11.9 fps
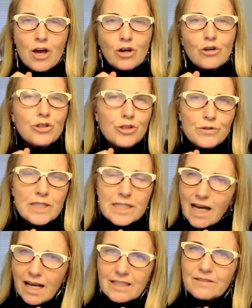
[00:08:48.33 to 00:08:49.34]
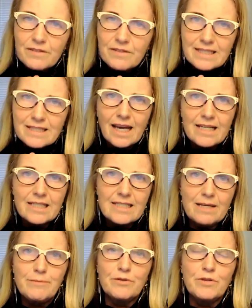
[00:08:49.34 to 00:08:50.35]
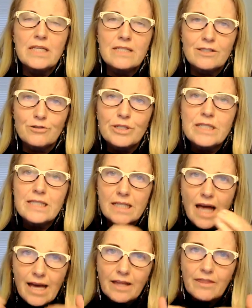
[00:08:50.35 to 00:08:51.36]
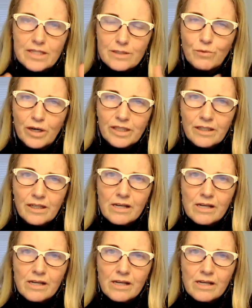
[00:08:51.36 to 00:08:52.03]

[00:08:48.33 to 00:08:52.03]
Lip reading: could you start investigating some of these stories like this one?